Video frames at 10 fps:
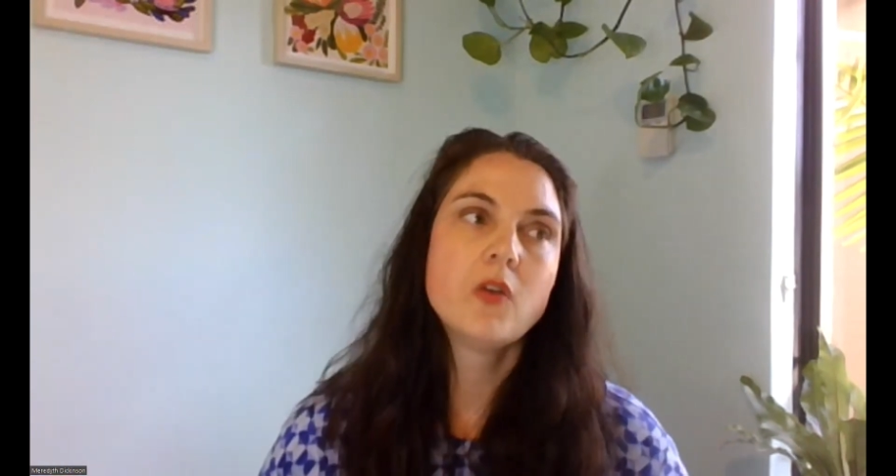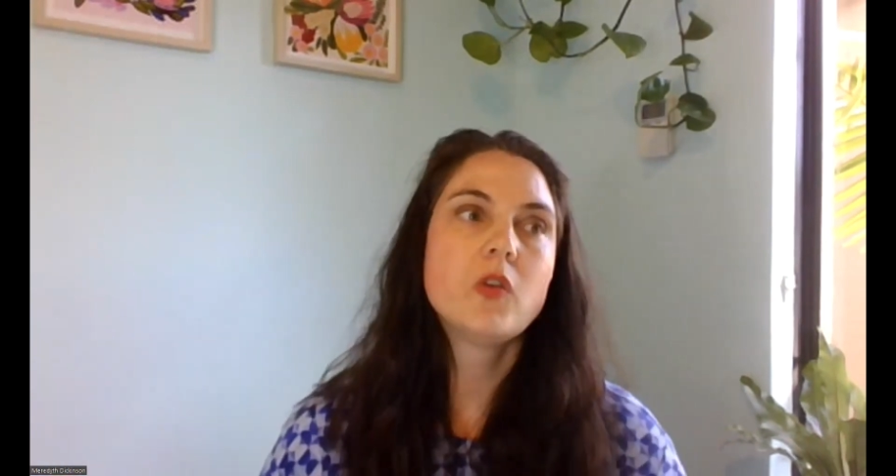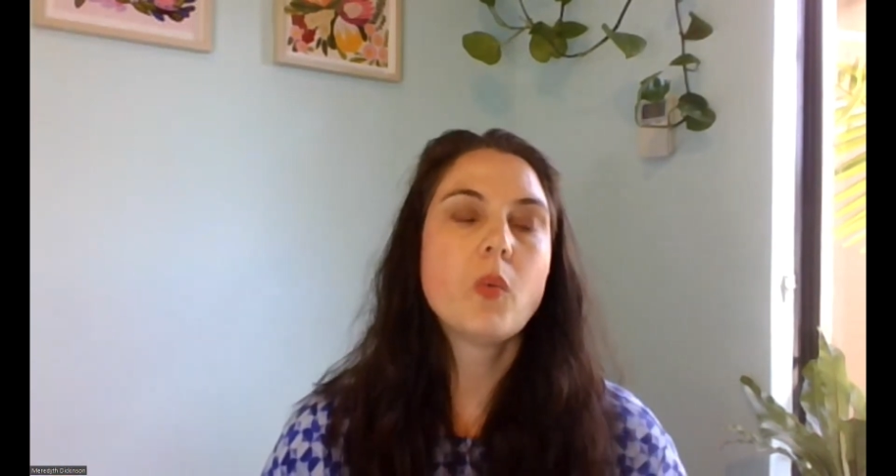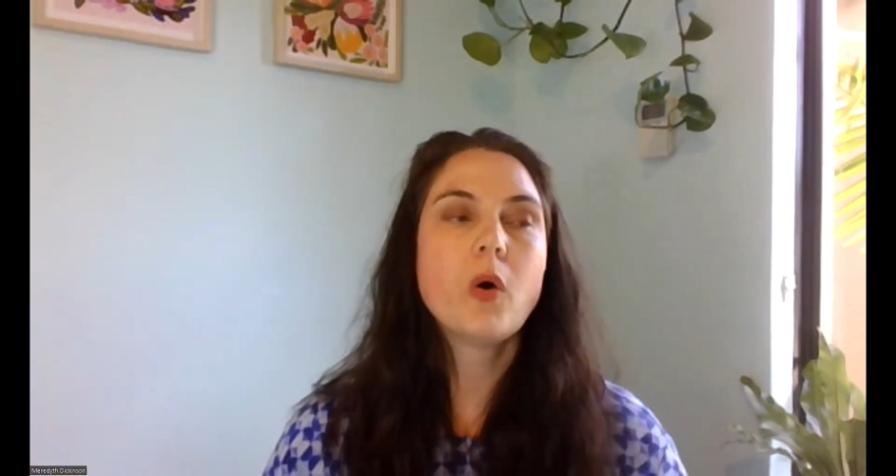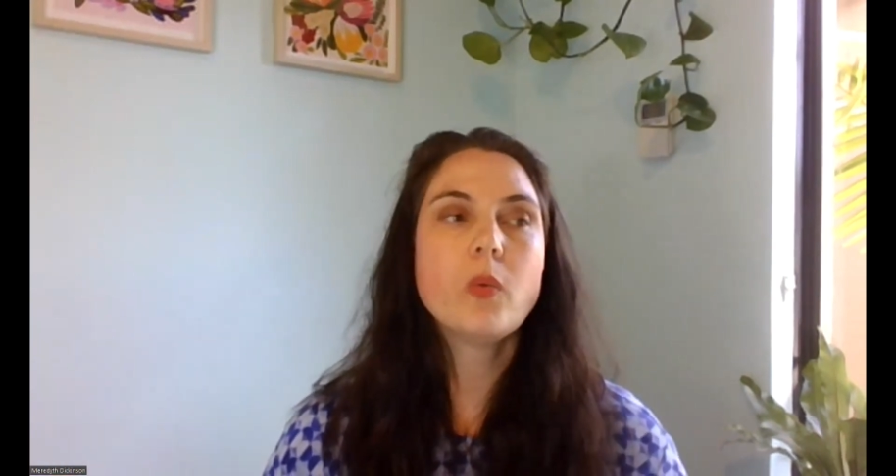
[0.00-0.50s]

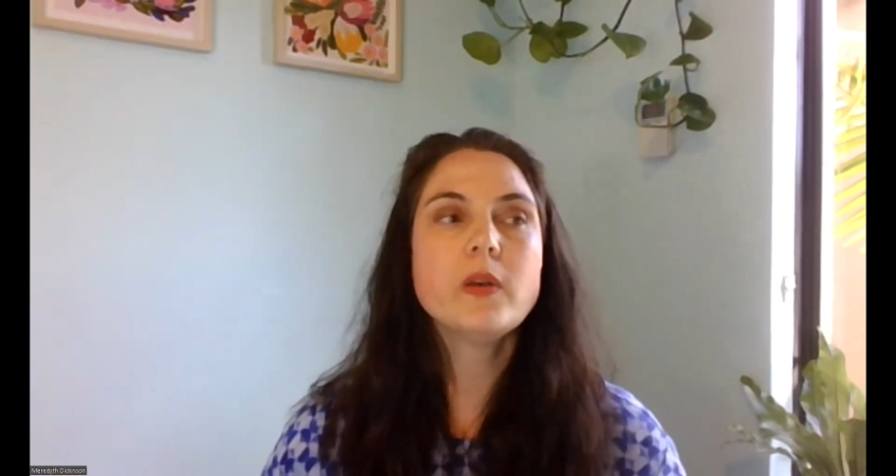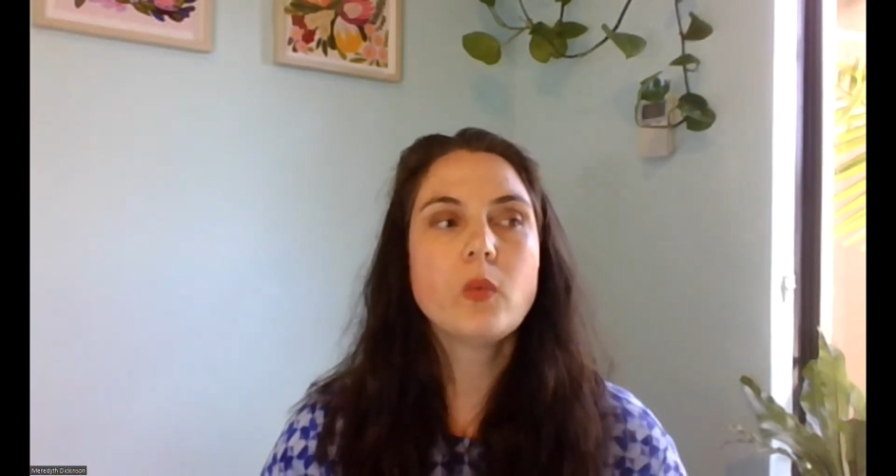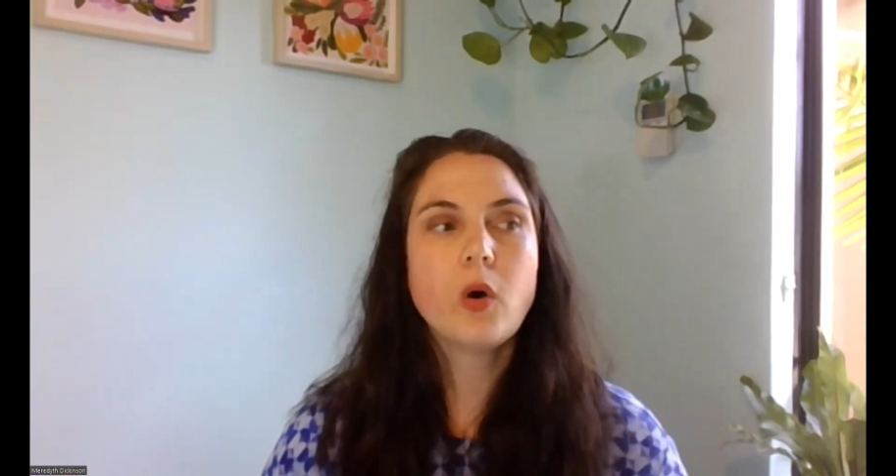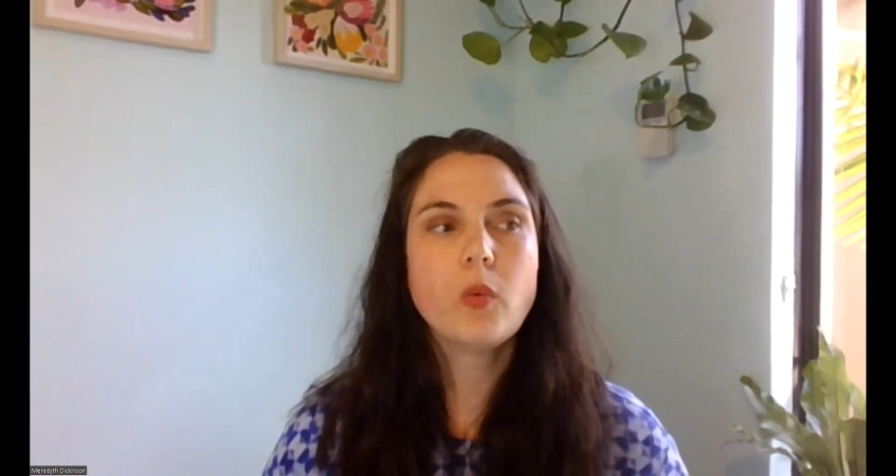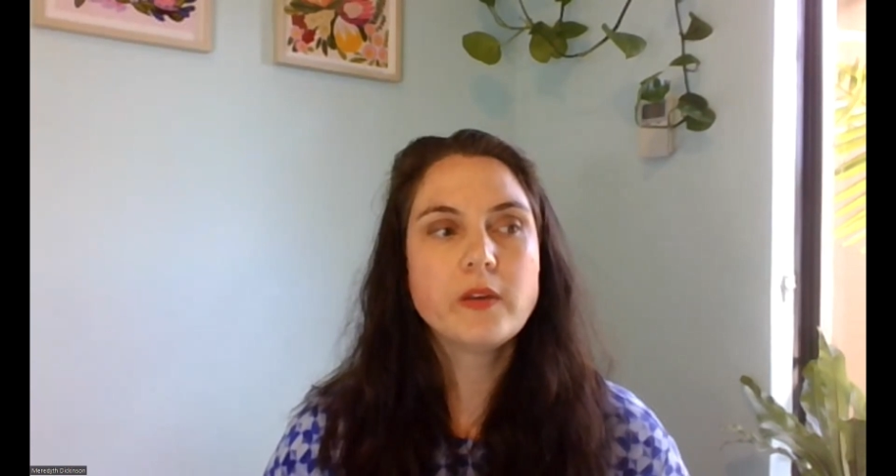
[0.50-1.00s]
So
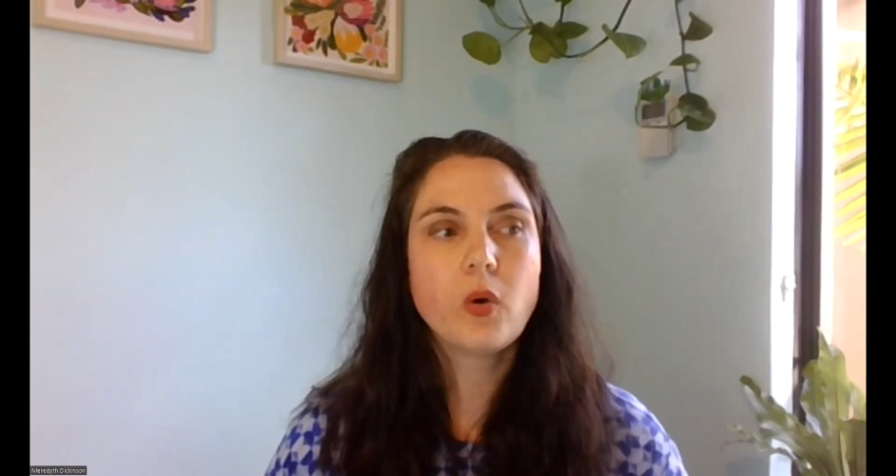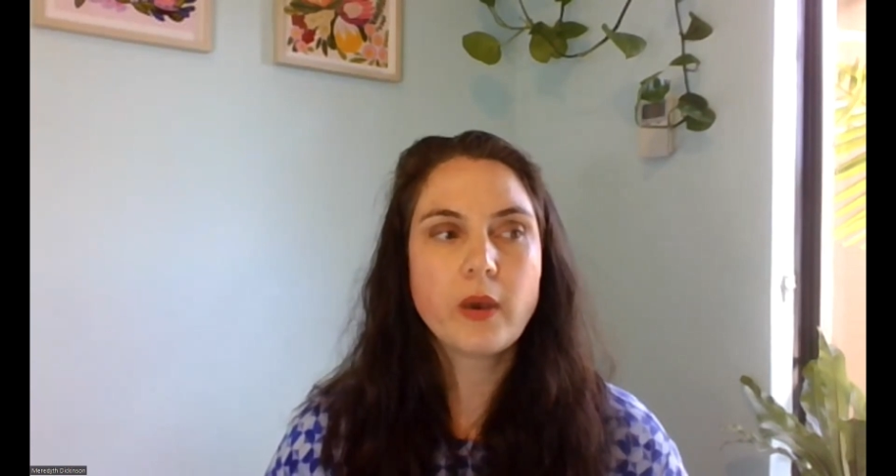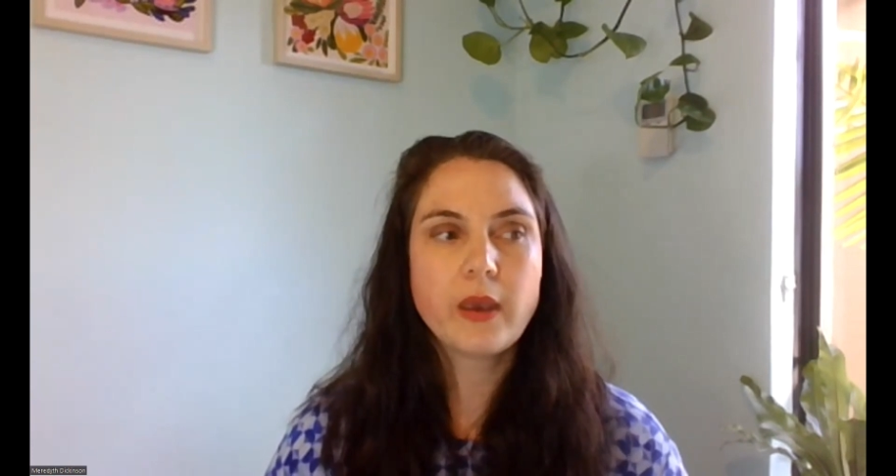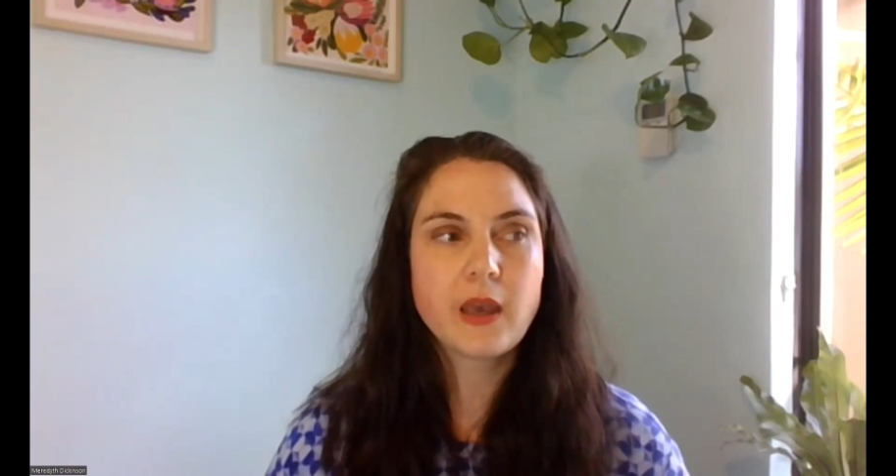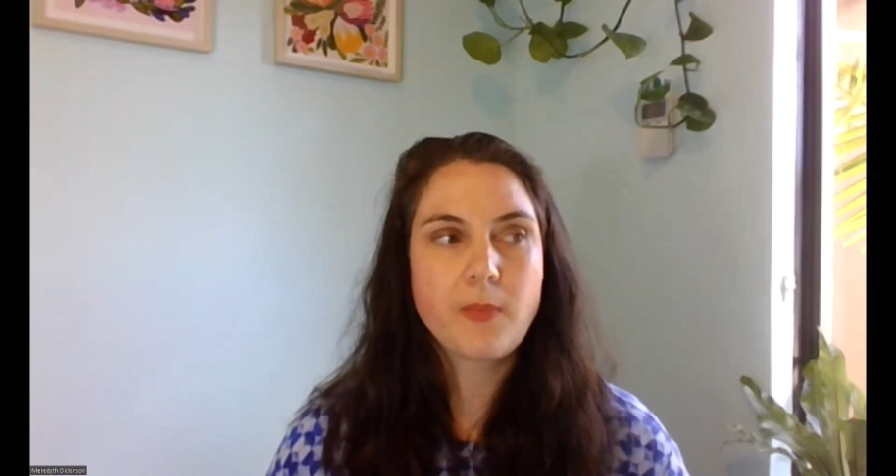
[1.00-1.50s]
what we're
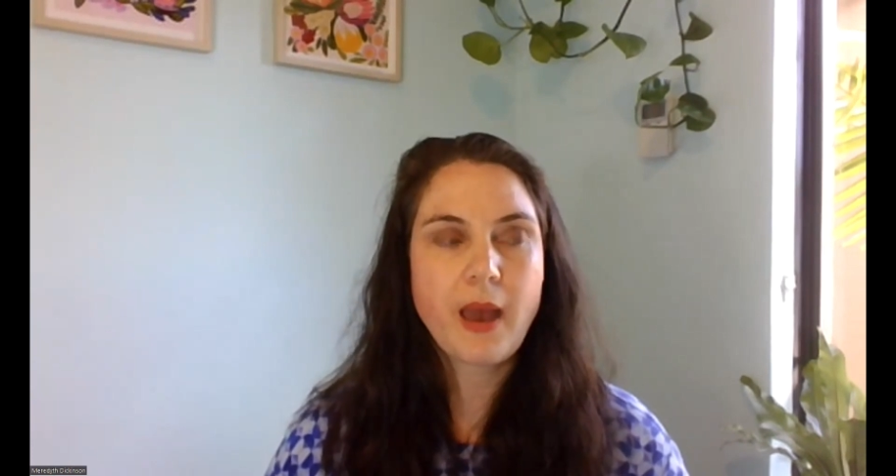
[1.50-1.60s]
talking